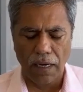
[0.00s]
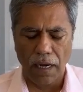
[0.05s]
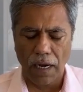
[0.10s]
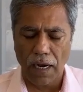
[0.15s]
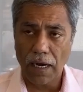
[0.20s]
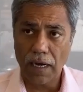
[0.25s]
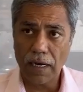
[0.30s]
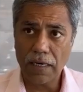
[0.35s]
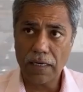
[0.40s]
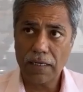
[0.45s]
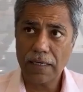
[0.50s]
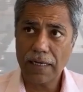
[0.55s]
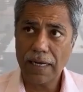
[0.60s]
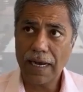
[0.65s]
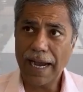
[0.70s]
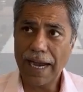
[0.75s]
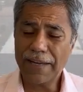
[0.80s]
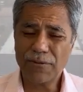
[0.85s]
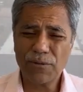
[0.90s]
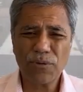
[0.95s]

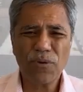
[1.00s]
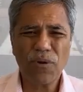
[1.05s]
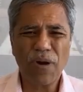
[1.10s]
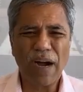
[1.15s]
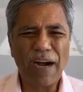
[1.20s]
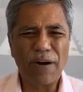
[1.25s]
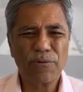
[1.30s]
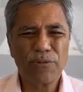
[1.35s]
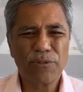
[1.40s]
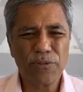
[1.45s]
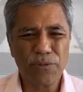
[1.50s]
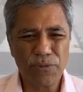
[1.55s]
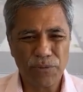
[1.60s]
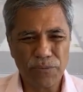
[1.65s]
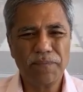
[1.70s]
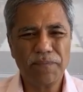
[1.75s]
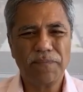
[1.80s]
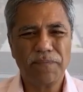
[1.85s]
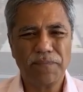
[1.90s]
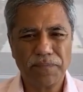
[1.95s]
I don't know how to.
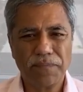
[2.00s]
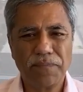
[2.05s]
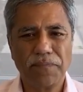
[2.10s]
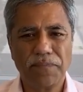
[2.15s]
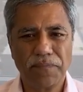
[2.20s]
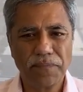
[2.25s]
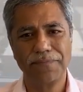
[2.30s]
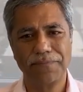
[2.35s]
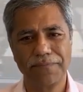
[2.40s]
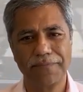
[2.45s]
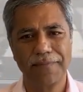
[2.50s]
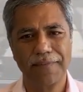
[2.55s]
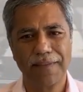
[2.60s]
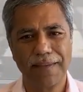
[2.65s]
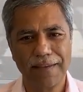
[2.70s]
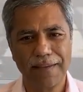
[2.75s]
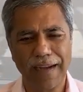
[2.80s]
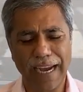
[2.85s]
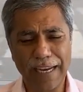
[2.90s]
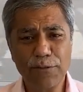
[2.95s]

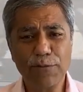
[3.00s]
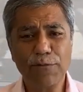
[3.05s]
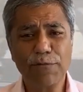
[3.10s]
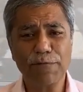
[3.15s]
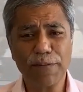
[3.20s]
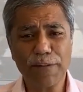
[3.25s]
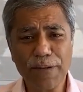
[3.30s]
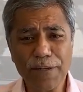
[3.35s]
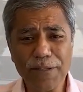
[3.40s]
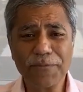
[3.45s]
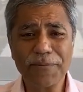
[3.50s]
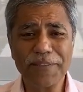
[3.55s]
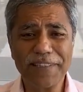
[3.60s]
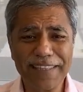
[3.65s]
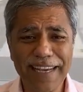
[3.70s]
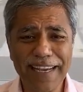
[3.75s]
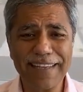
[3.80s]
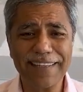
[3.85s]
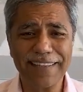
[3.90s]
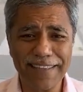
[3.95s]
I do flirt with
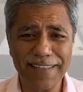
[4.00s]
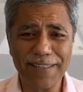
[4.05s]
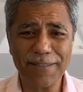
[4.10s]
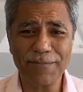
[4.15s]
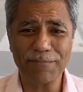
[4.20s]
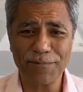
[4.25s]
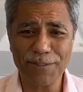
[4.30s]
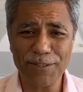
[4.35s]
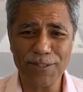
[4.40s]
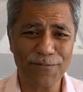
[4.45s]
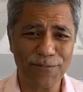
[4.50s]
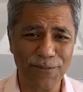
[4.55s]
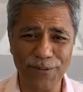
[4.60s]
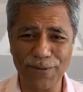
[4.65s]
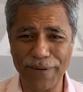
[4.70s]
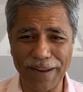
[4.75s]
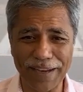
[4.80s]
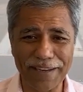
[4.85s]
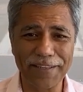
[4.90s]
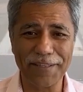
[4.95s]
the idea, just for the
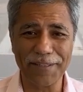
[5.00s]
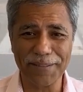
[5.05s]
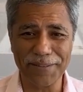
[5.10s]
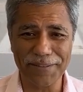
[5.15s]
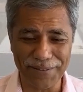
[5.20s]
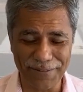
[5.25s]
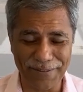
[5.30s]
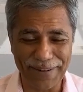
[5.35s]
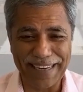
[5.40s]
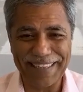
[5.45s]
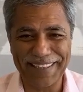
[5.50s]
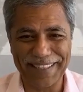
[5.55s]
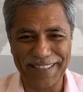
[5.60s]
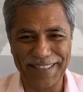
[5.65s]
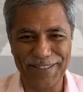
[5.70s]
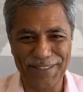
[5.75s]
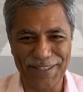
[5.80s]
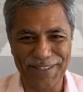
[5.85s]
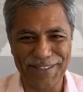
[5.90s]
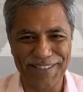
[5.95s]
record, right?
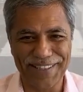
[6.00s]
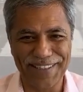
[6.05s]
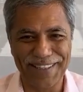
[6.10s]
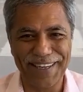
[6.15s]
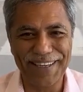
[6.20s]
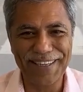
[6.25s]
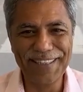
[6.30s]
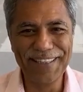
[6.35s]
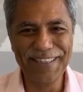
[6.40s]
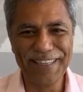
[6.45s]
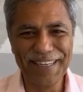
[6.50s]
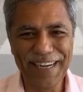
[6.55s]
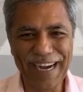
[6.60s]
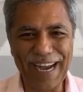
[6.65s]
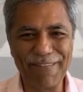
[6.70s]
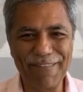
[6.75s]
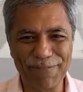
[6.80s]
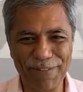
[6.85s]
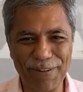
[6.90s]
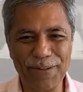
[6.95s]

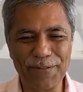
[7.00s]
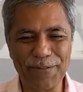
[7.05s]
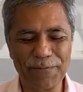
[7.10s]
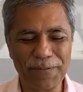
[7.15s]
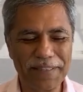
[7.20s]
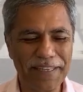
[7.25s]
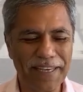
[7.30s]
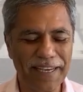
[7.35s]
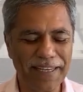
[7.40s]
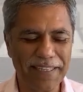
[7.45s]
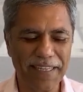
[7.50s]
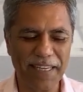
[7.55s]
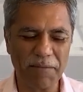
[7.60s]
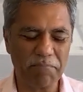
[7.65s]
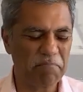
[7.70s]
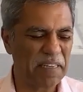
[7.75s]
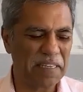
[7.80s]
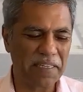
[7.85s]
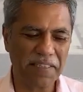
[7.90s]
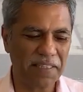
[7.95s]
I flirt with the idea,
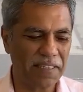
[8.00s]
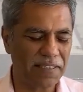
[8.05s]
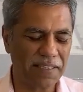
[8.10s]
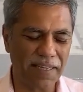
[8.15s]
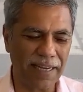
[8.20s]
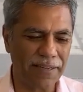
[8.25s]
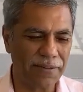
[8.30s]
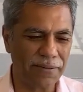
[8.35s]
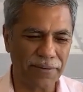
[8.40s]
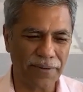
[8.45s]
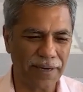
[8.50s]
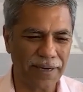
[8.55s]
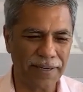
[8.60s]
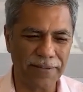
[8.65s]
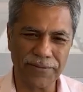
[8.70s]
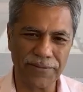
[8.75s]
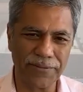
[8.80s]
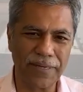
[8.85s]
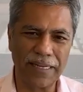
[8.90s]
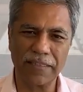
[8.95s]
but it doesn't, I don't know how
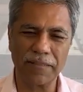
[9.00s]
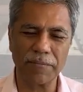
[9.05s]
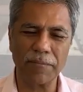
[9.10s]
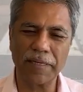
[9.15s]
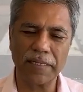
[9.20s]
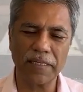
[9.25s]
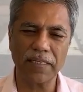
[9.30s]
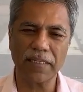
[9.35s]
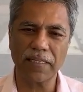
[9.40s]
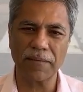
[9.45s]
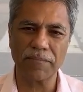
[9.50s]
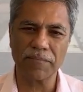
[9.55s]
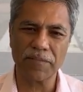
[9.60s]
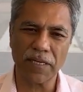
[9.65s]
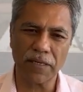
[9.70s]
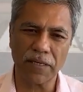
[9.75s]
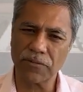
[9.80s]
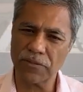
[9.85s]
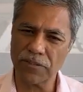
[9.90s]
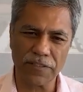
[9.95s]
to. Ultimately, it comes
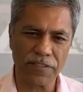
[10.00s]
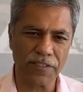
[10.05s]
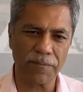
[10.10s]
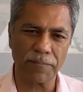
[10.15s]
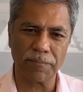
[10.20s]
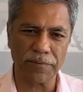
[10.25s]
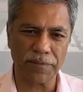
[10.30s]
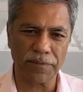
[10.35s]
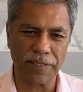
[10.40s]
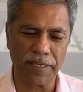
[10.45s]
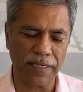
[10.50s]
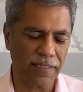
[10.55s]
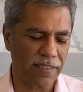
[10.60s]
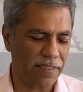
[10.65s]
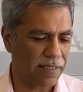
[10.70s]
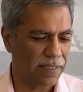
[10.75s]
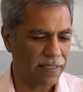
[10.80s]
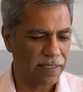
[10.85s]
down to just simple things.